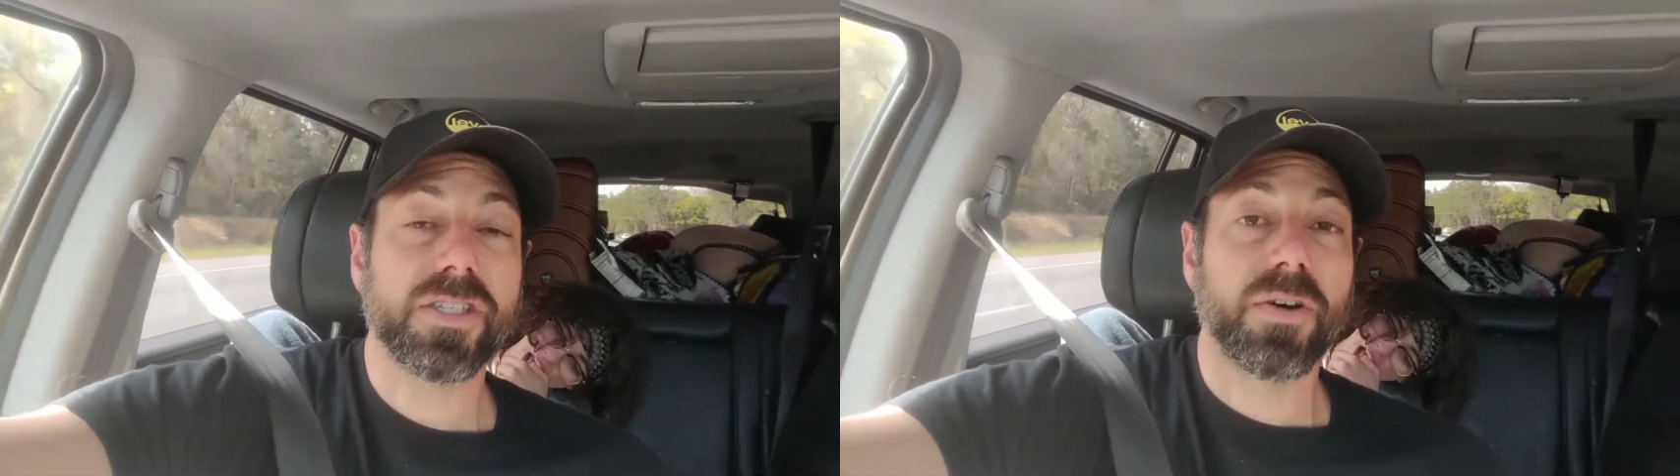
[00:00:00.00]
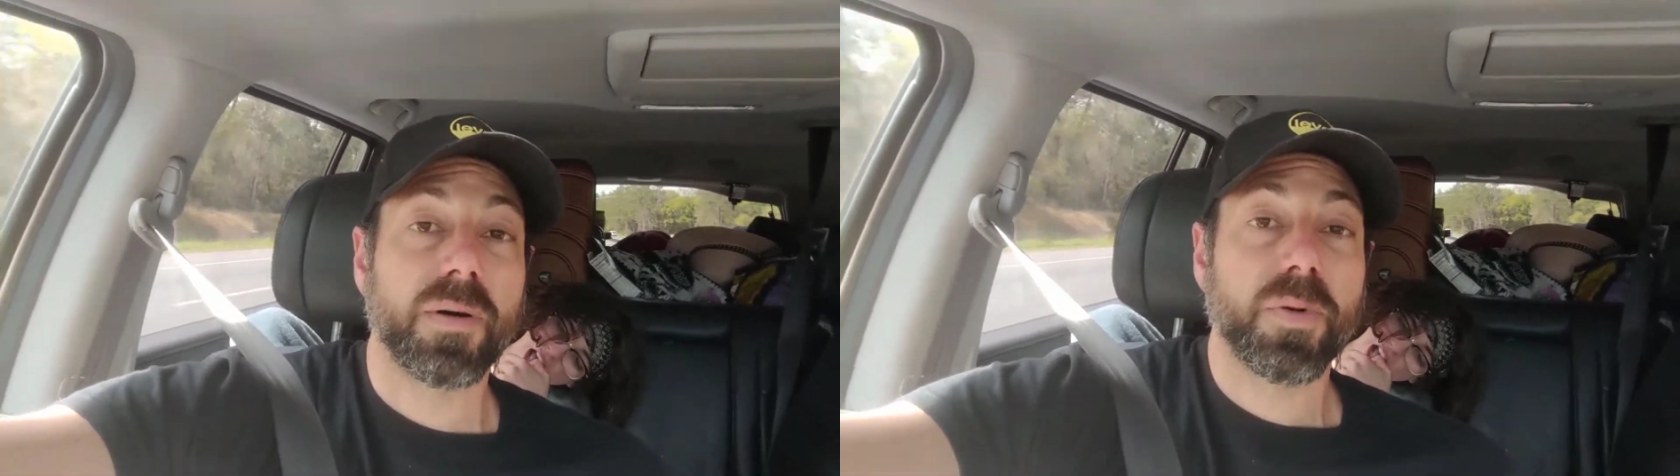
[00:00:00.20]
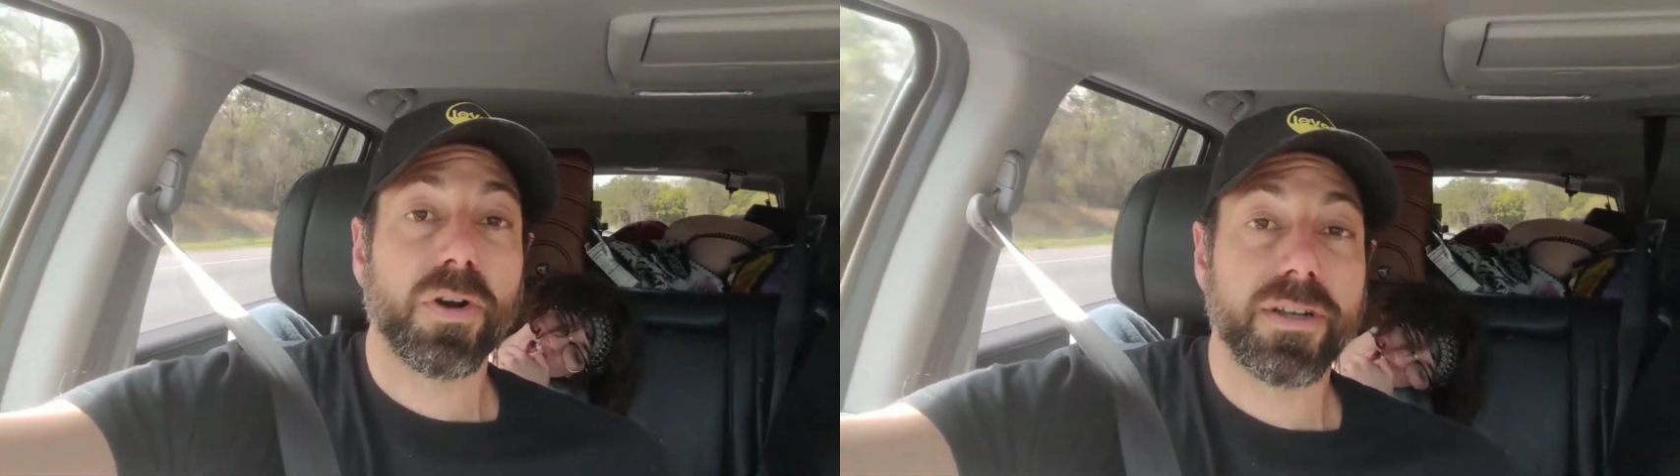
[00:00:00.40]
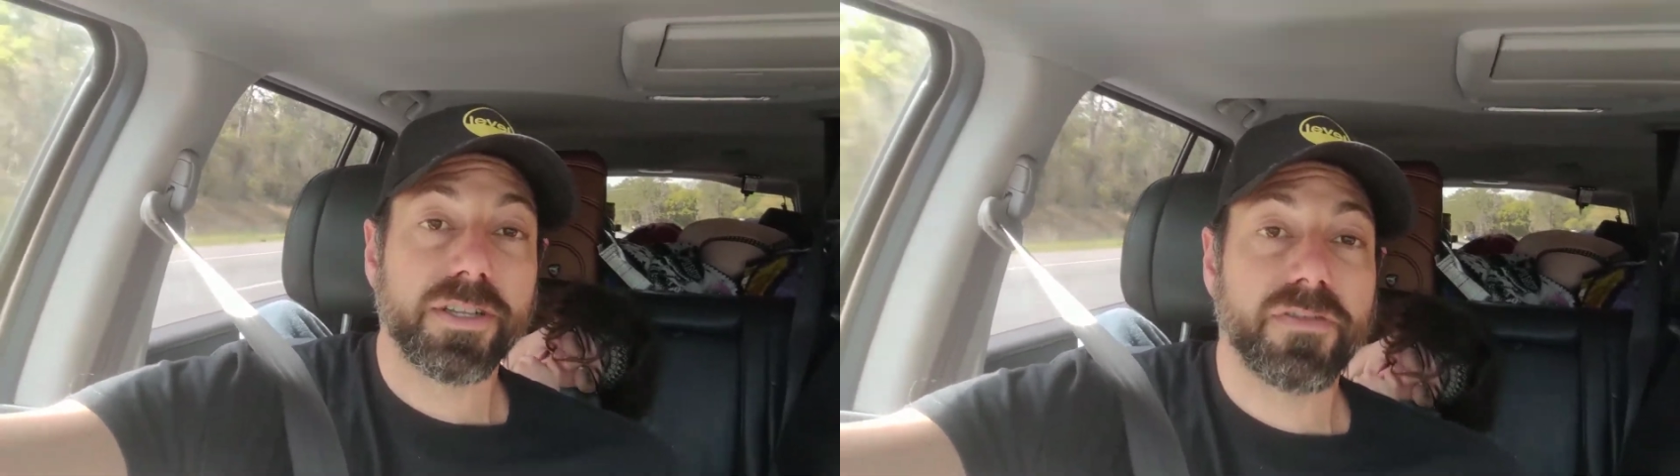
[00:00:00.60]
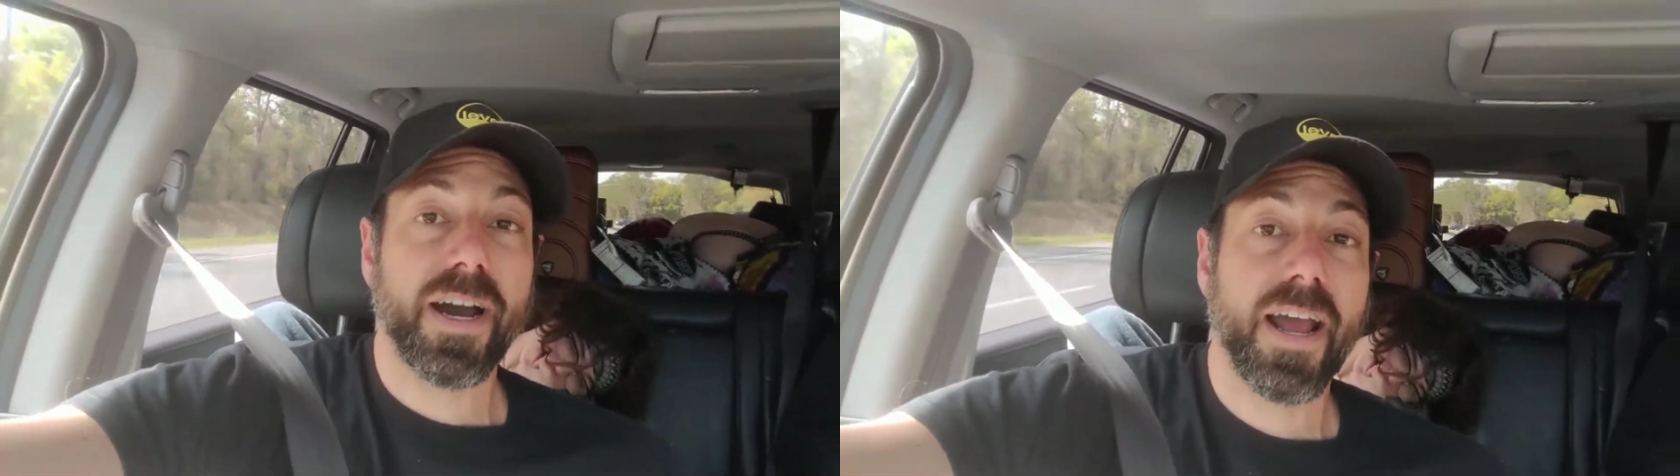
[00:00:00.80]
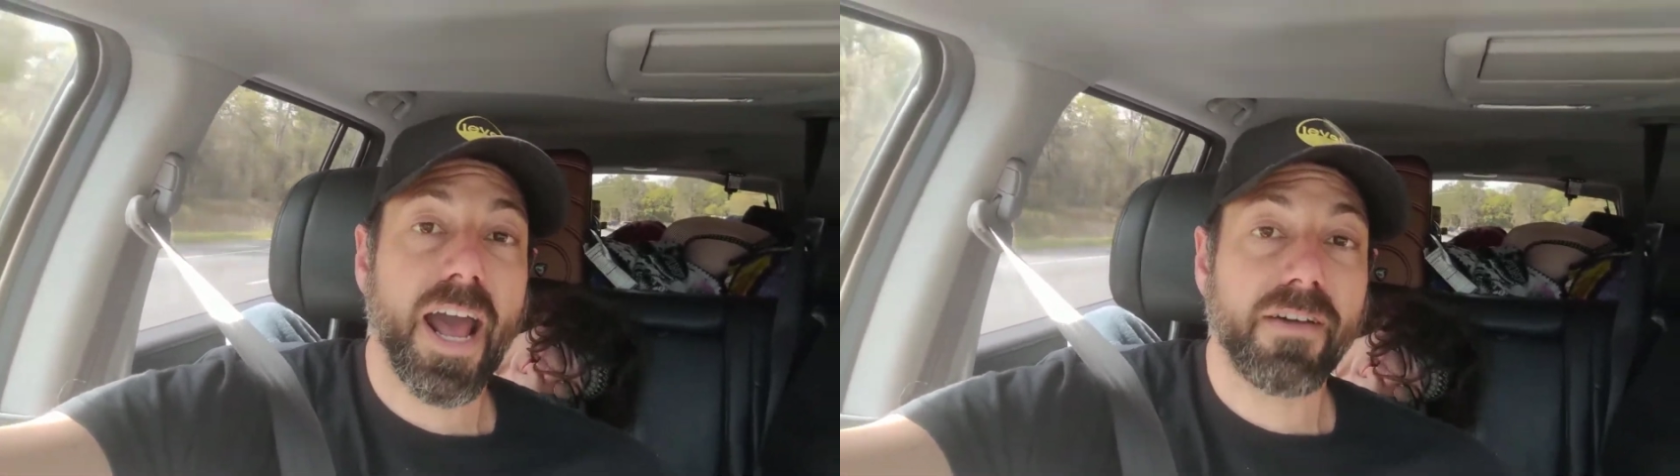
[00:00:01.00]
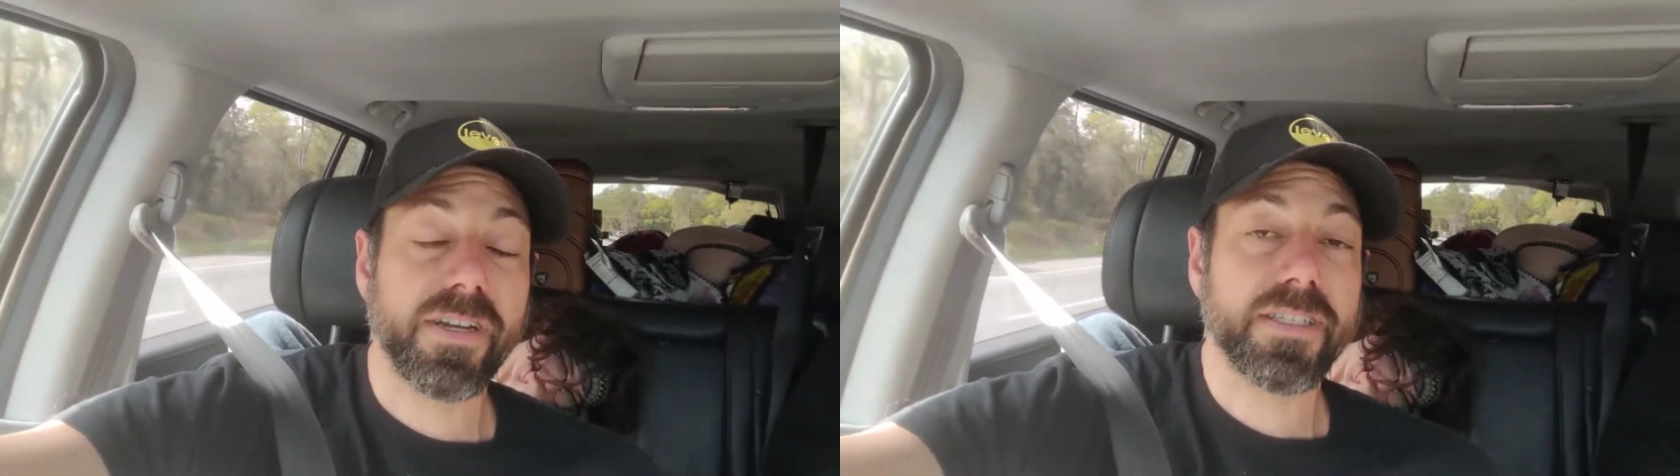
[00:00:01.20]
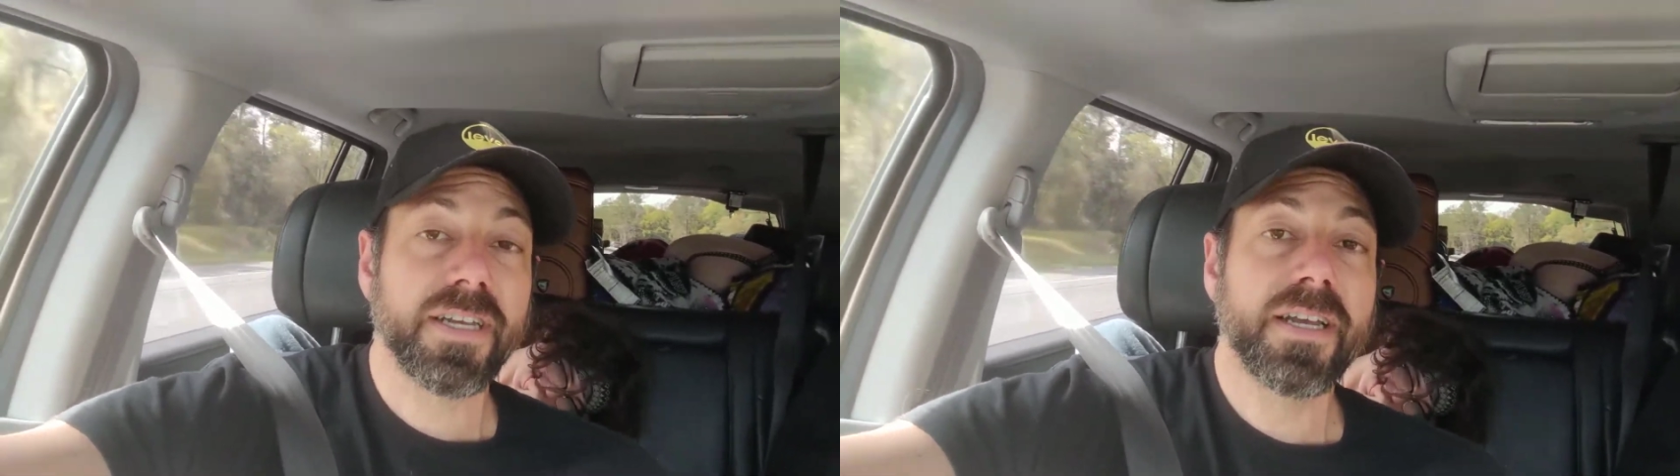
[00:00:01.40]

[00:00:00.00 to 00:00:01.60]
so important. You've got to have it.